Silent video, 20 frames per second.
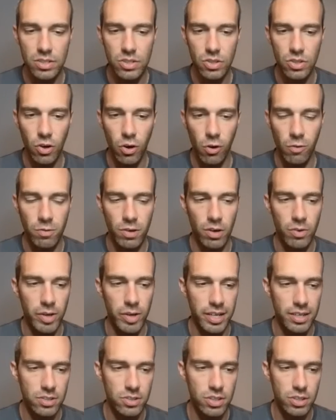overall
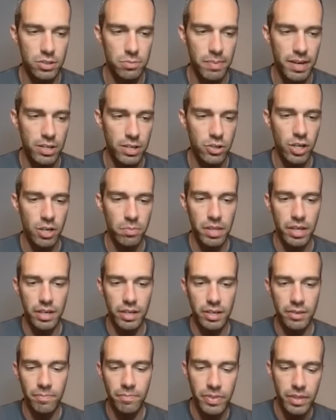rating. So there's Metachamp
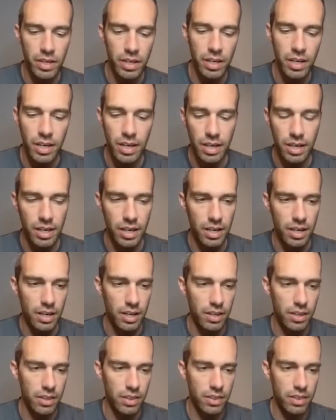there.
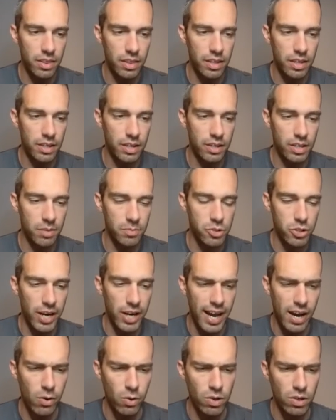Here comes your
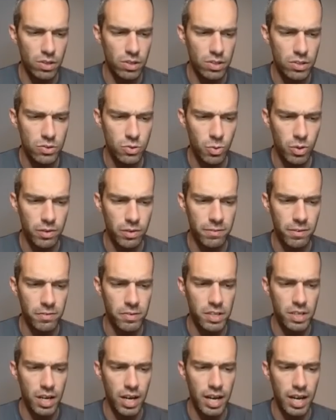Owl,
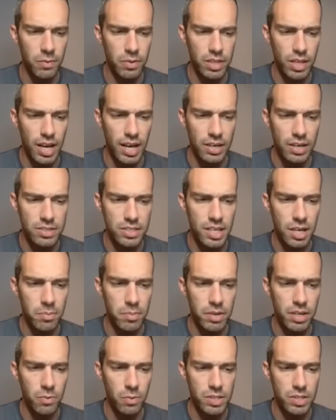2159 with a higher
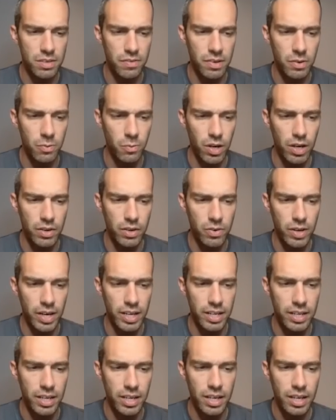stamina, 171,
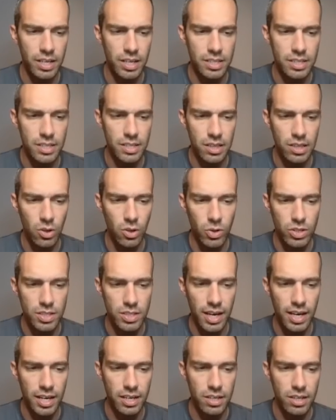right? Lower
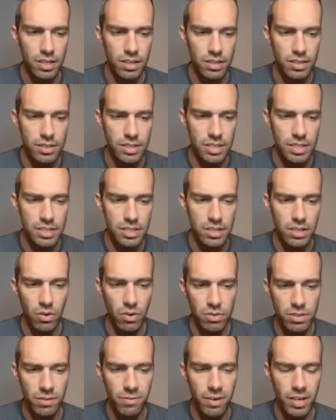attack, decent
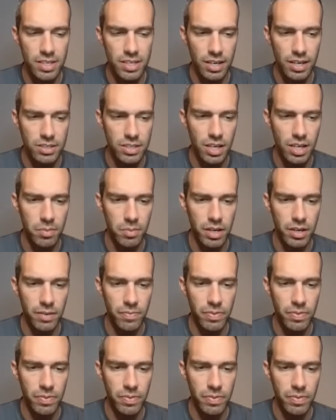defense, higher stamina.